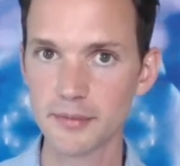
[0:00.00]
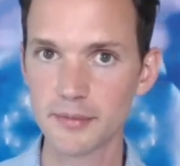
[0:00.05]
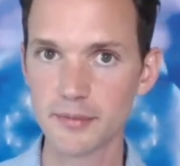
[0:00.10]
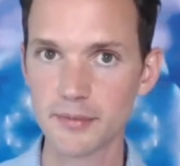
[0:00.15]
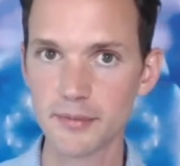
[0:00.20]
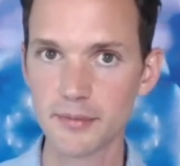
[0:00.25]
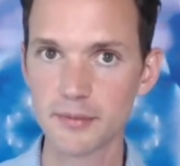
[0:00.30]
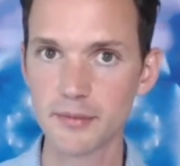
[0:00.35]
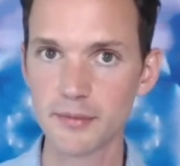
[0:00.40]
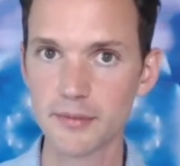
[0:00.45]

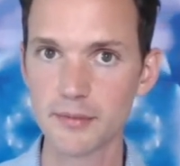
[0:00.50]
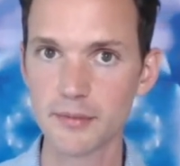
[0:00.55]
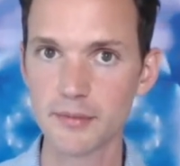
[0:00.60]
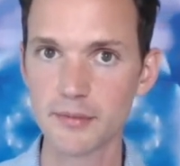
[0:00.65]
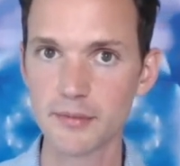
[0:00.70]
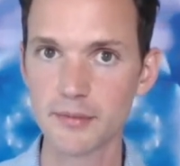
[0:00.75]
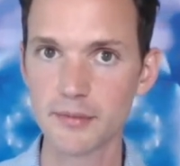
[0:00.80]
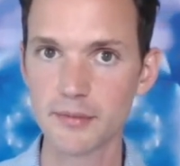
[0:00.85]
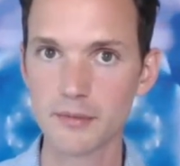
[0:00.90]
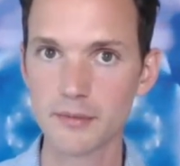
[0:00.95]
Yeah.
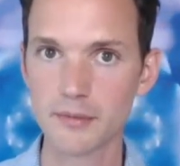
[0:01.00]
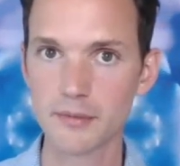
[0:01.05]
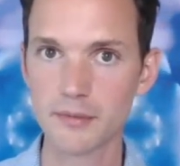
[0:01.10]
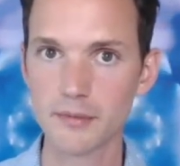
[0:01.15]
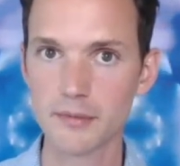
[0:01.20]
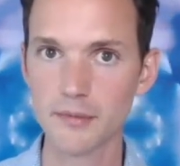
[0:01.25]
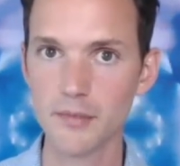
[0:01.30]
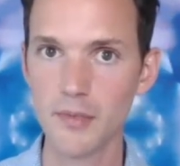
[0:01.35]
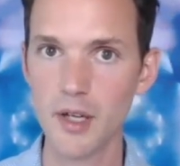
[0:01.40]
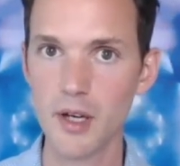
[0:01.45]

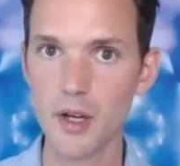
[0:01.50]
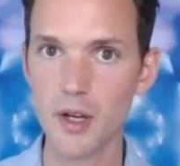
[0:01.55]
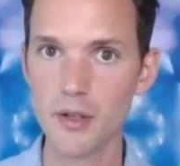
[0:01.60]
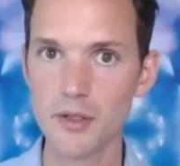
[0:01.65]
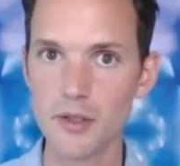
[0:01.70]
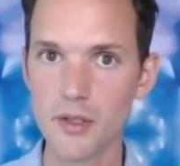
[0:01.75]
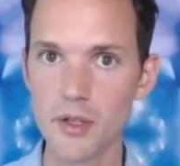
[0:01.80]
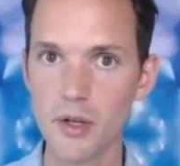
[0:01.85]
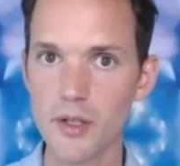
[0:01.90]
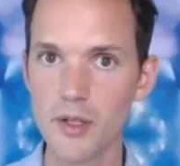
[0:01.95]
You know,
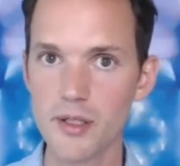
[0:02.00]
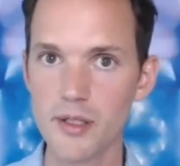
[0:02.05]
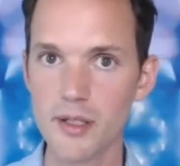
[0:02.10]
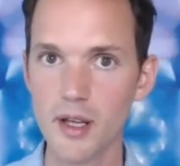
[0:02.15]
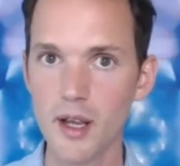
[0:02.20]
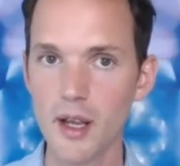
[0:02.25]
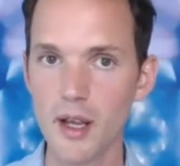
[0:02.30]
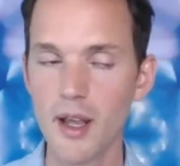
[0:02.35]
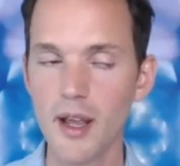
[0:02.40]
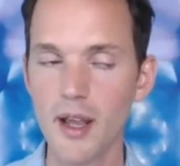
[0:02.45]
so it's
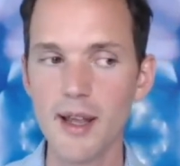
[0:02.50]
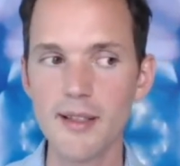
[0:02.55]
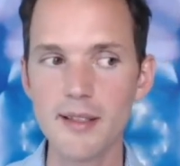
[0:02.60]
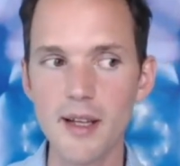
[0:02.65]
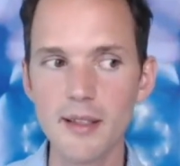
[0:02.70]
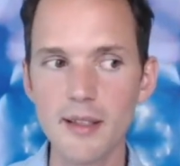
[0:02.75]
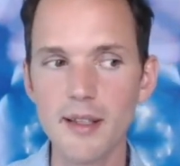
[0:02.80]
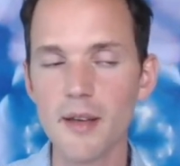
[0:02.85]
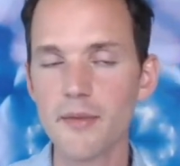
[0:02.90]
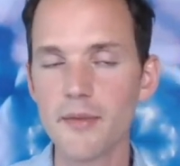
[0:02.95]
it's not
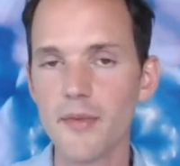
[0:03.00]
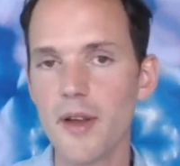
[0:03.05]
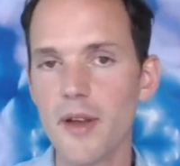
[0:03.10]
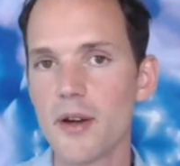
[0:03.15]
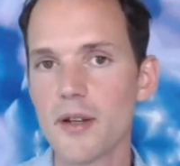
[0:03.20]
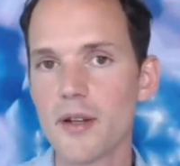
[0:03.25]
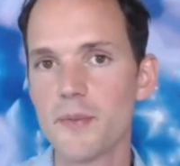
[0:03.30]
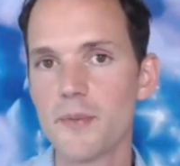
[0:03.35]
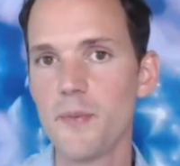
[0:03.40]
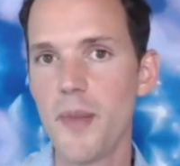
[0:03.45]
that fear
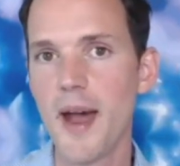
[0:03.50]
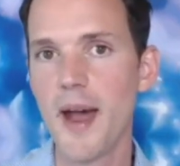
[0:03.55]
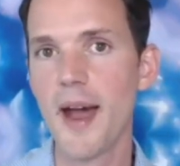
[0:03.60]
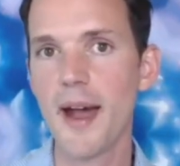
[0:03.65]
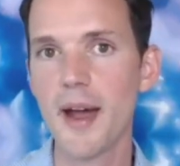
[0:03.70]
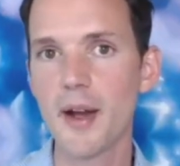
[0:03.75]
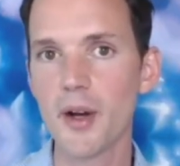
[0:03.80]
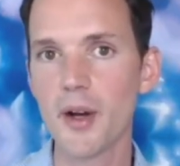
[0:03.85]
is bad or